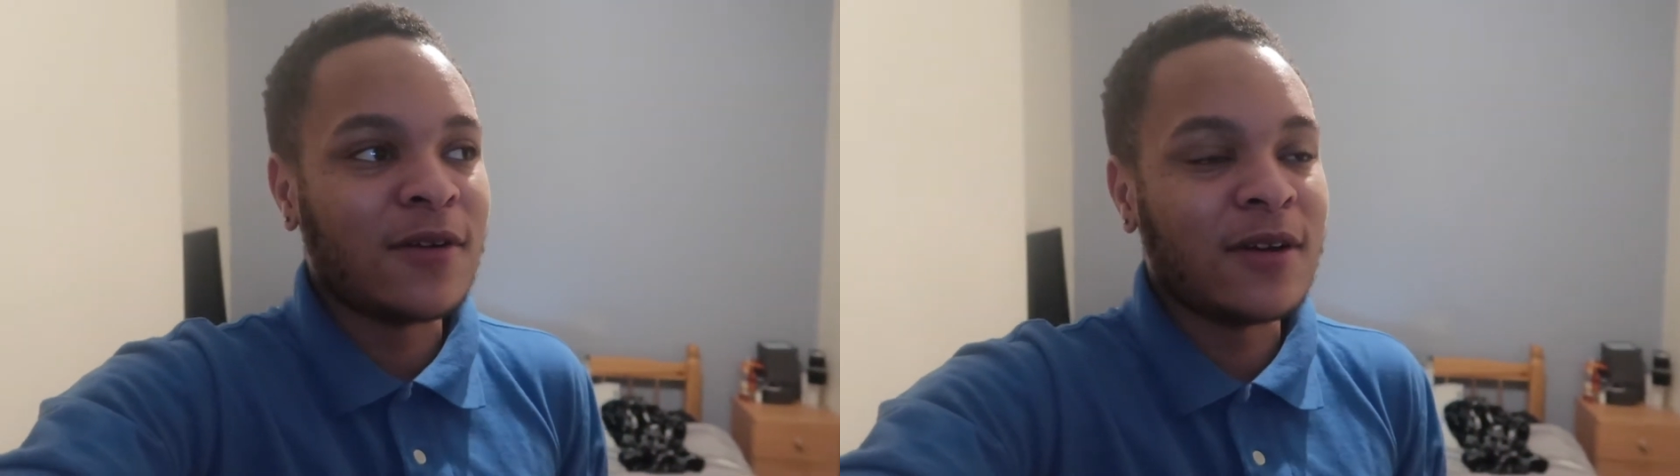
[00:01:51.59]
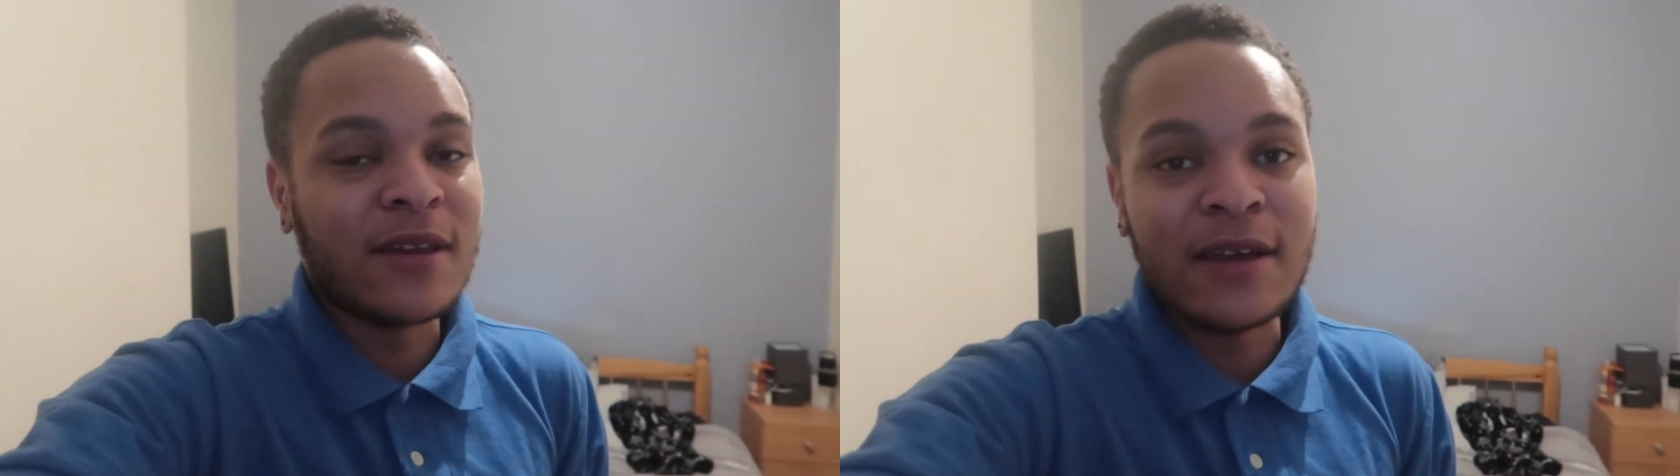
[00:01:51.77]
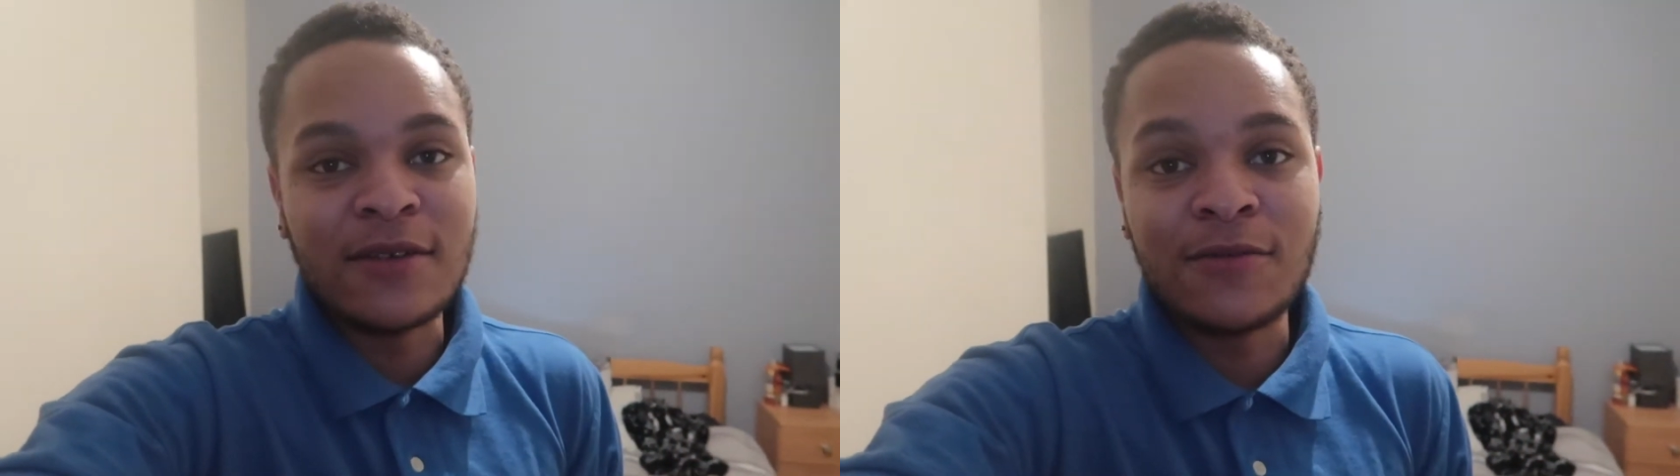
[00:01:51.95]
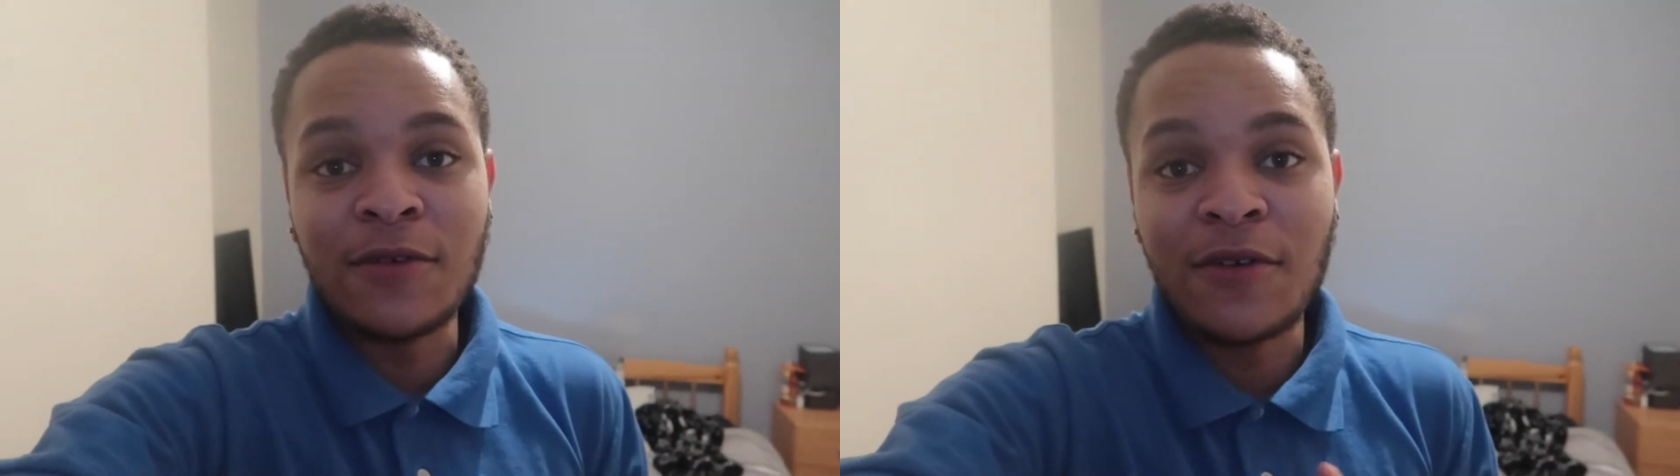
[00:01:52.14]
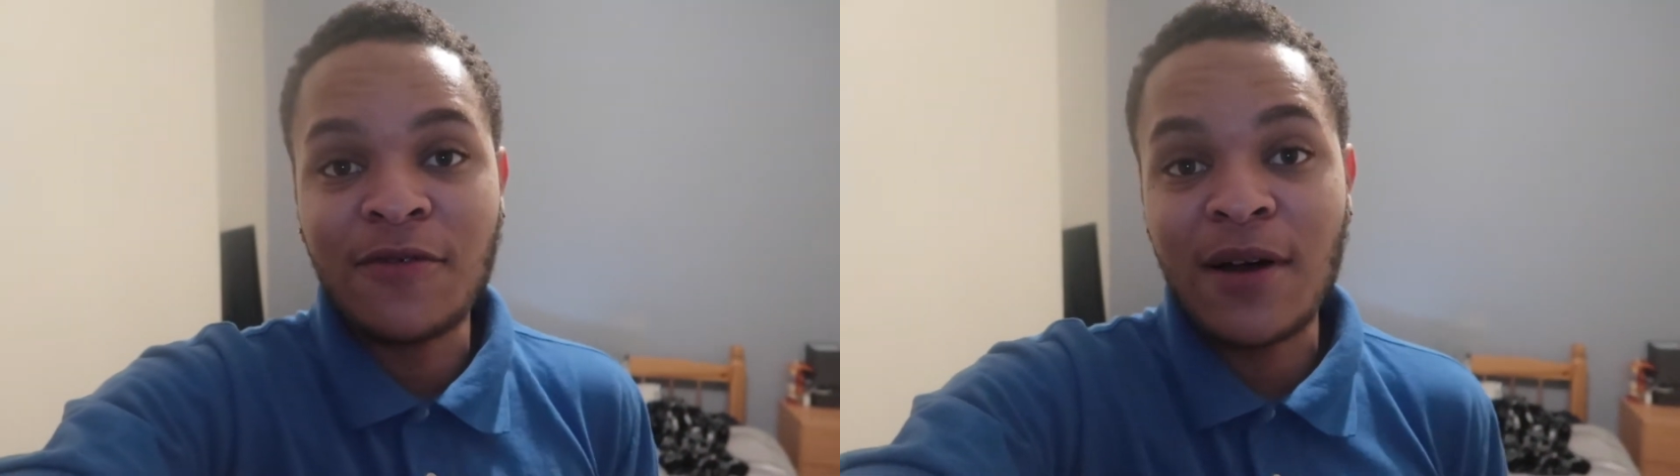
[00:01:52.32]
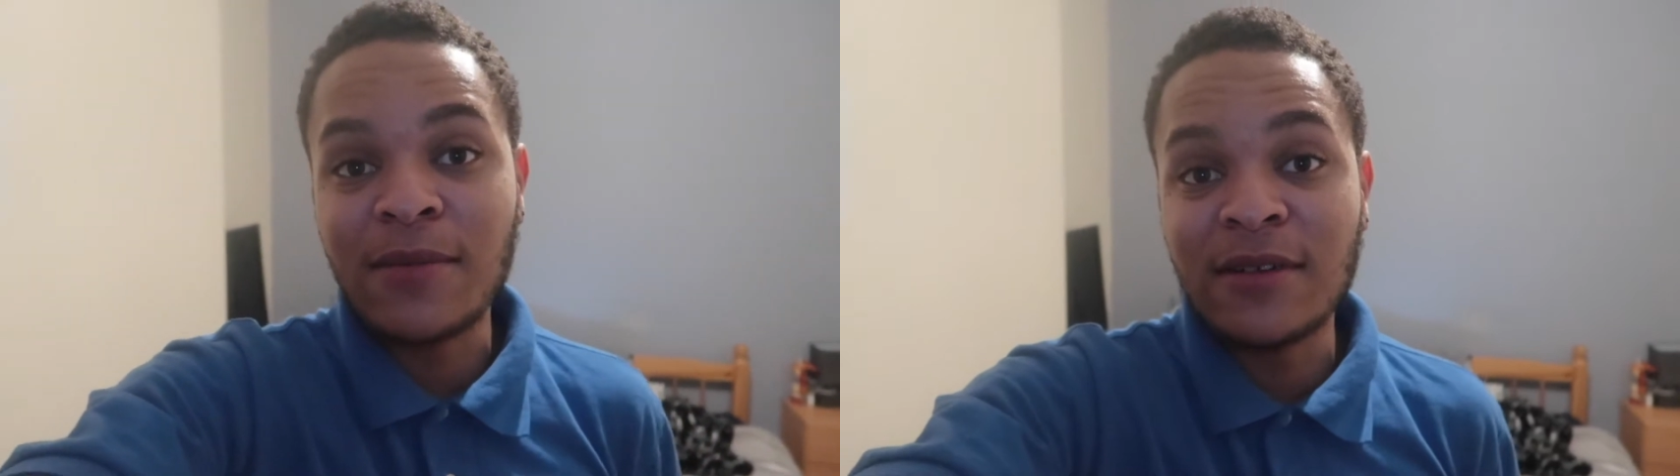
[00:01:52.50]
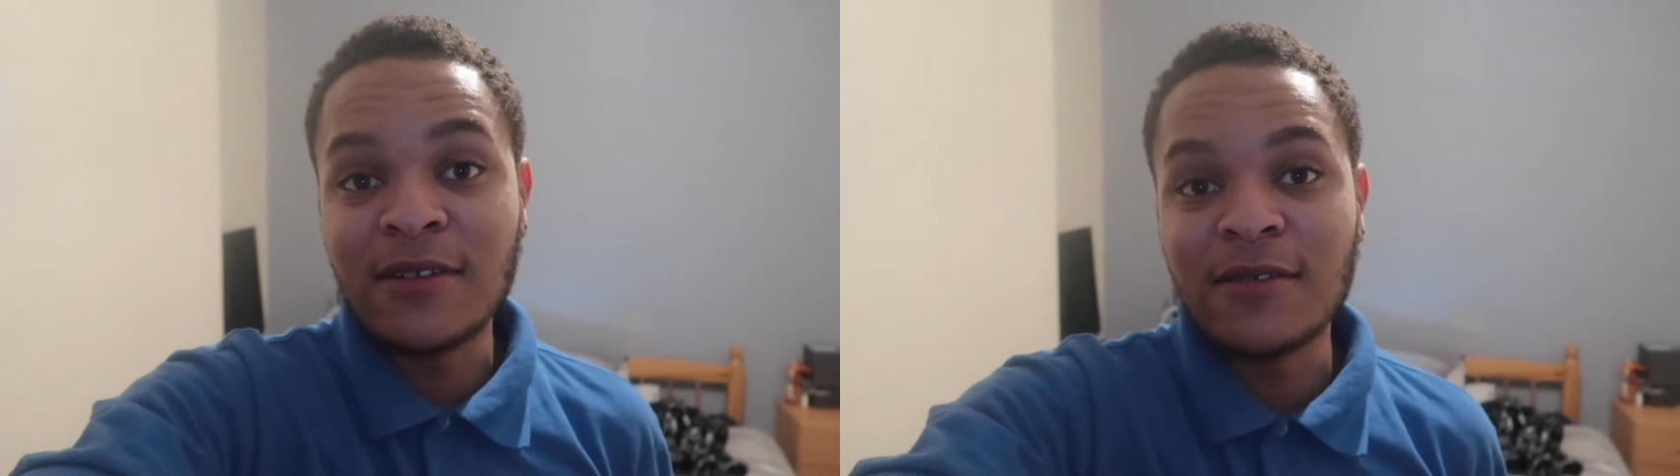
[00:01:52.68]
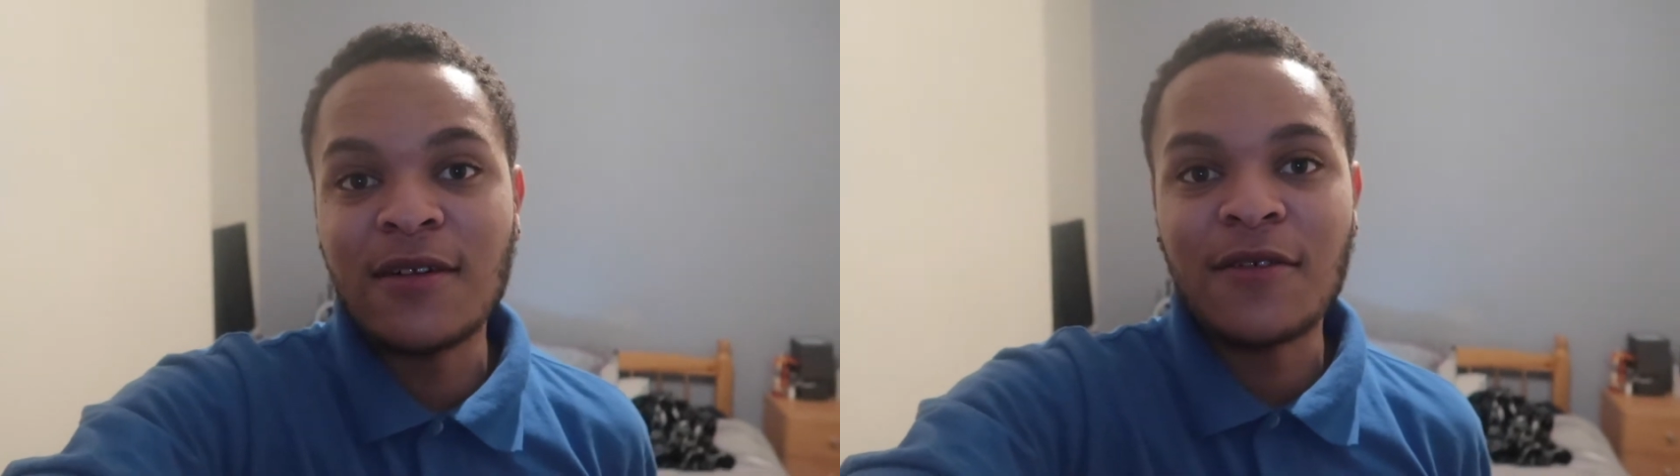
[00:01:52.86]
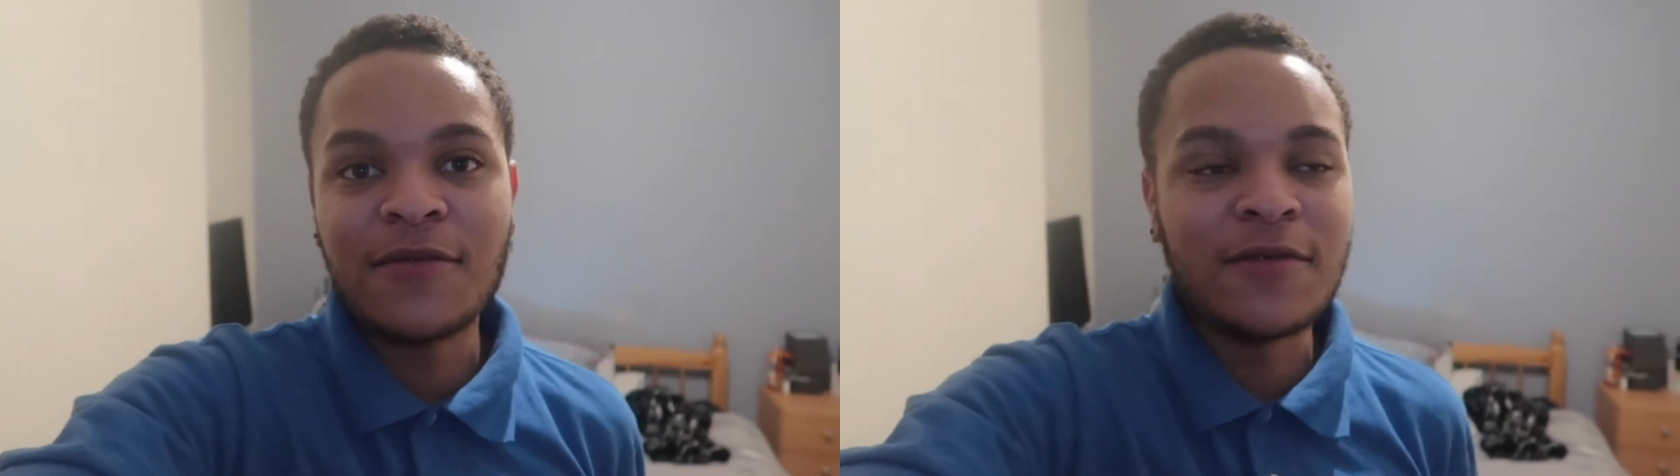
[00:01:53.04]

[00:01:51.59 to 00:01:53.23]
holidays with your families and stuff.